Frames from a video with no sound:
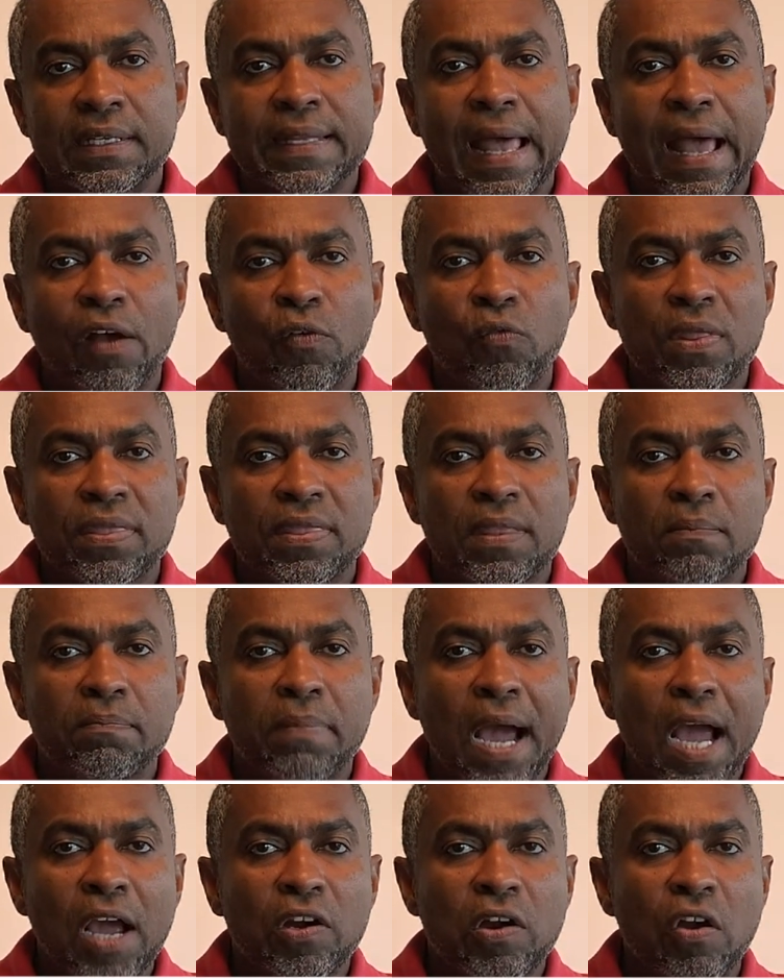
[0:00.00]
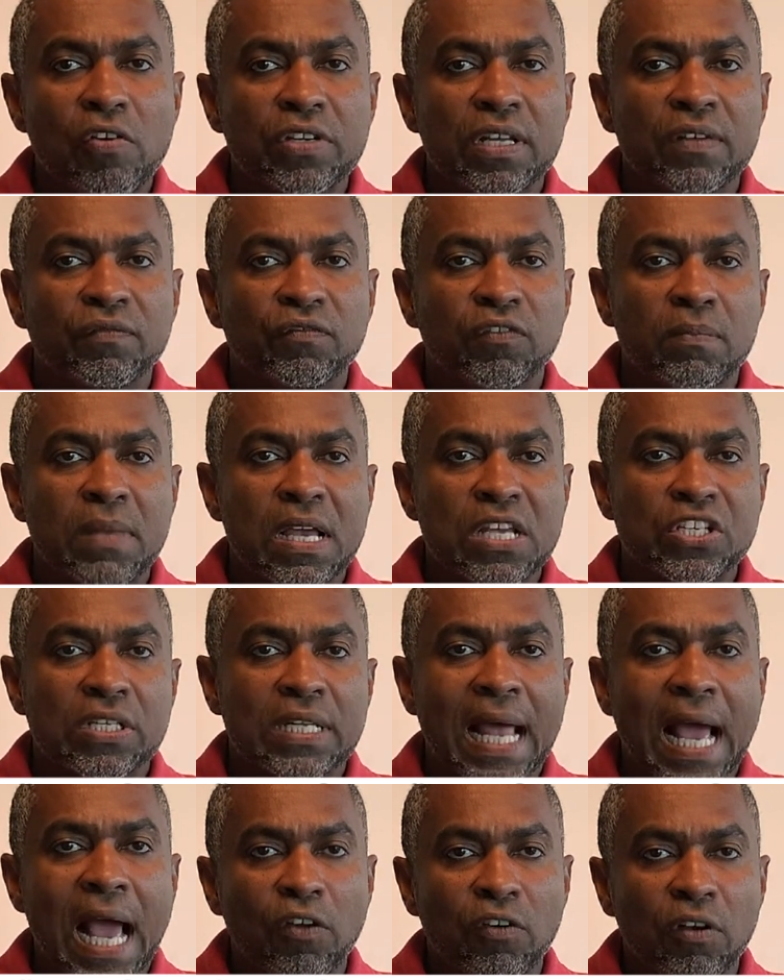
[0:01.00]
Now, with the background
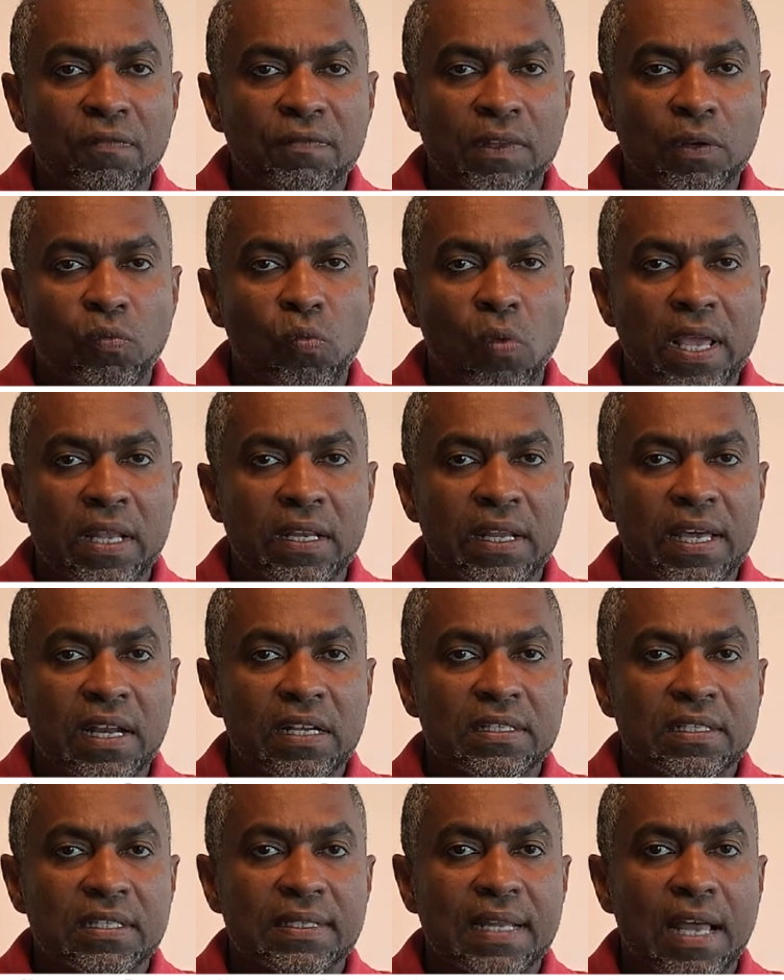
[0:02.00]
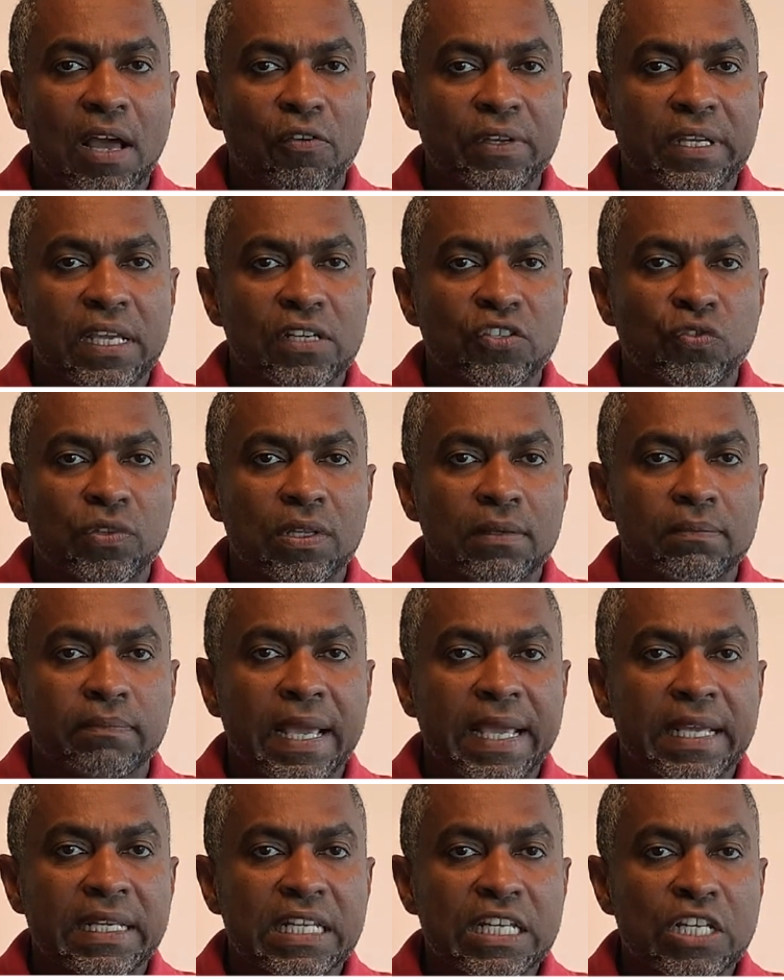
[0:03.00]
information out of the way, let us now get to the
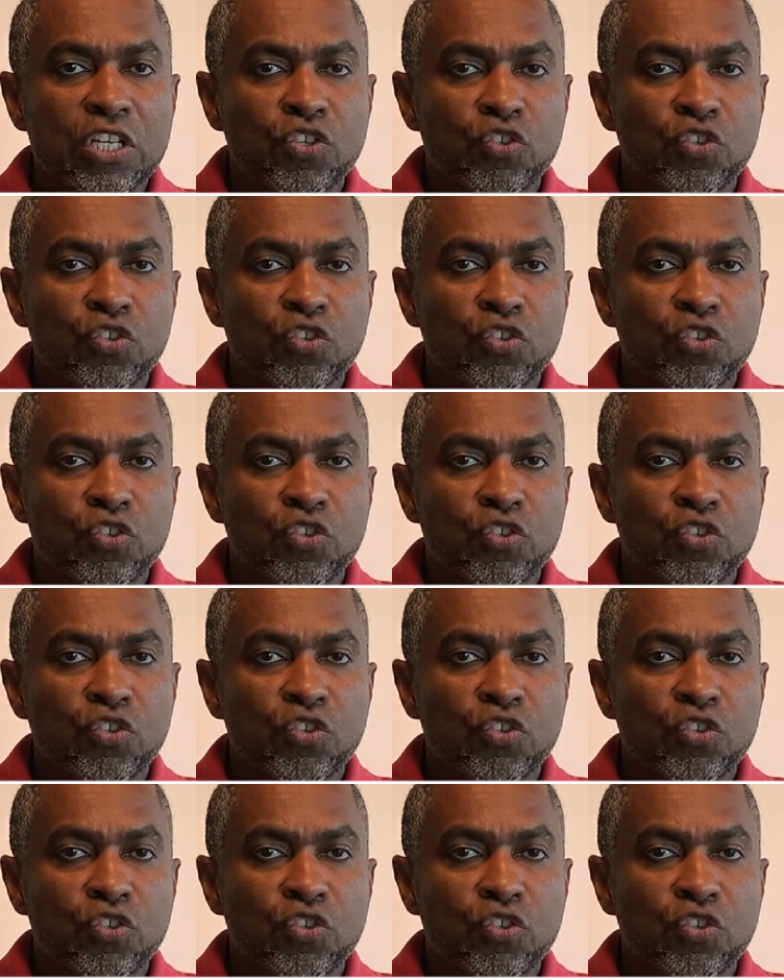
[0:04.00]
main